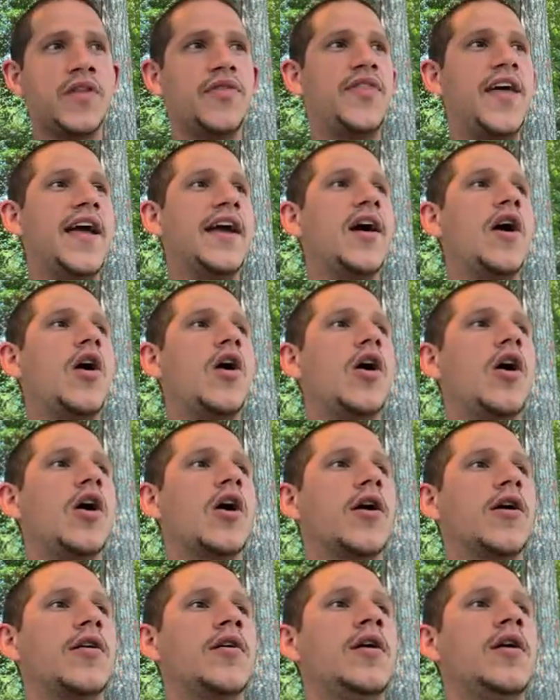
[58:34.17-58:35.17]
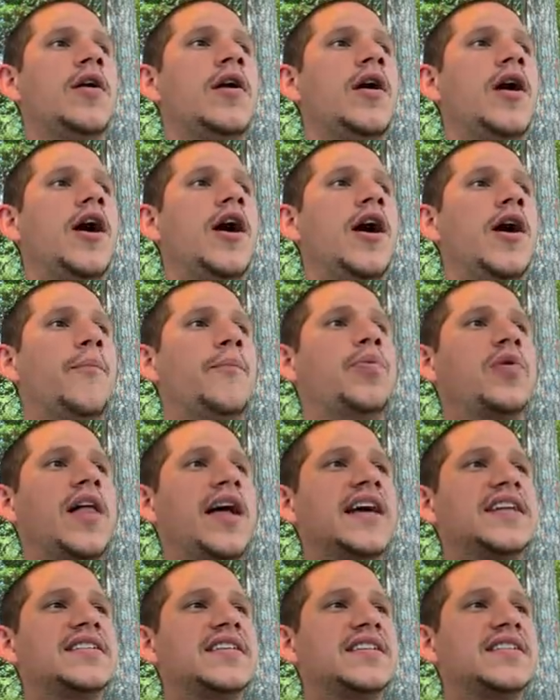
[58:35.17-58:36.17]
They are um,
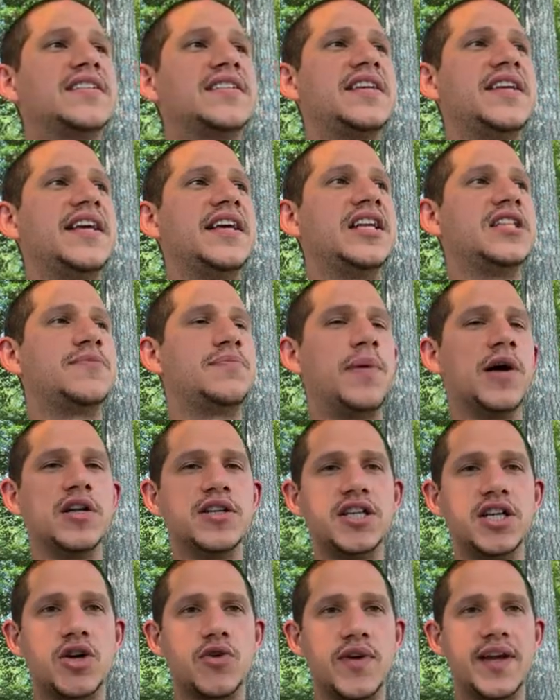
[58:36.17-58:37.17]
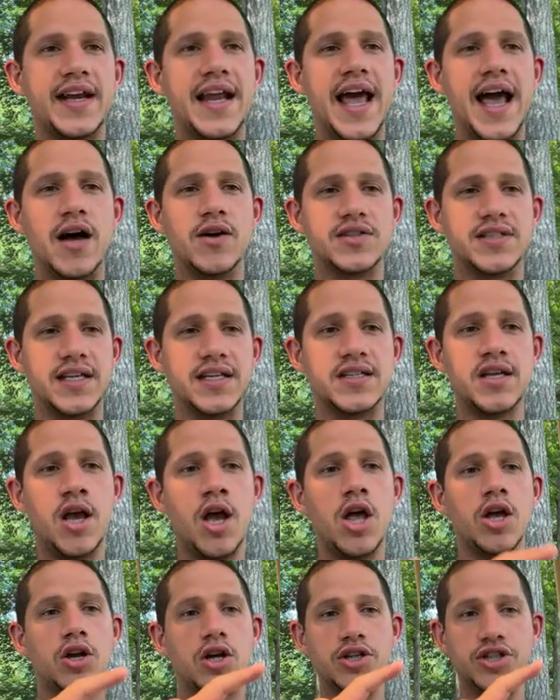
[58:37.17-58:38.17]
planting seeds, building greenhouses,
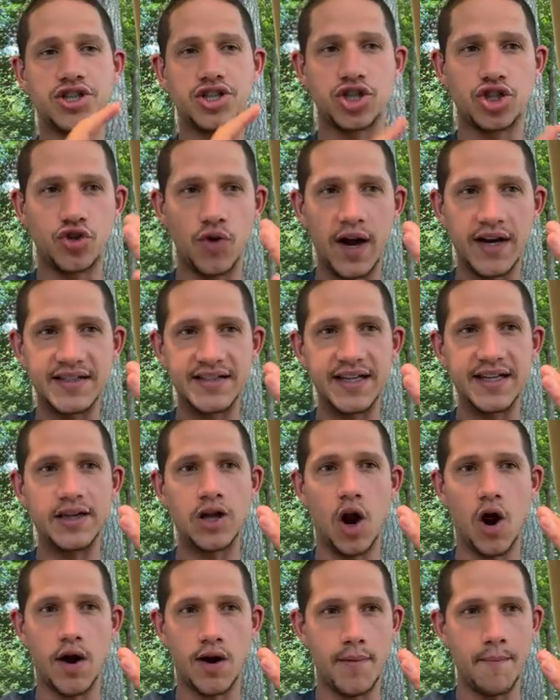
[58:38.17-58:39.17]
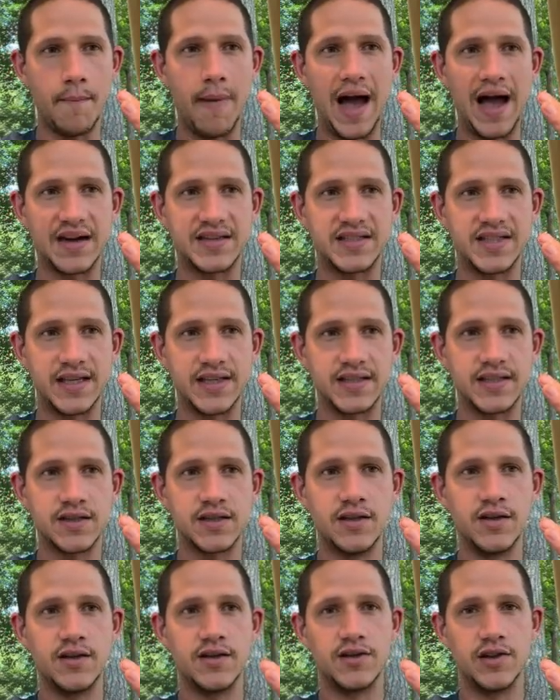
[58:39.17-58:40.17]
constructing garden boxes,
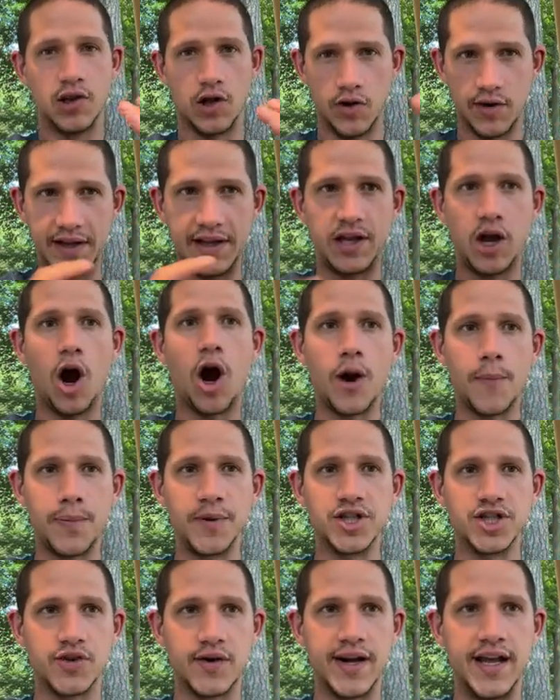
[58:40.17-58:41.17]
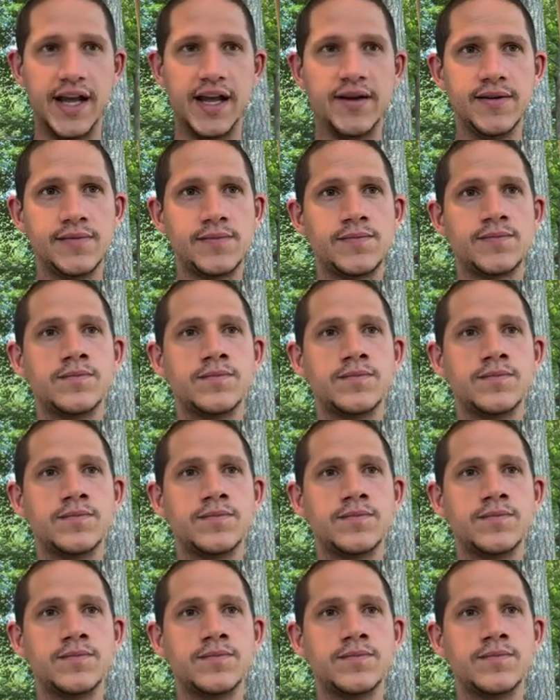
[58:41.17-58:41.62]
learning carpentry.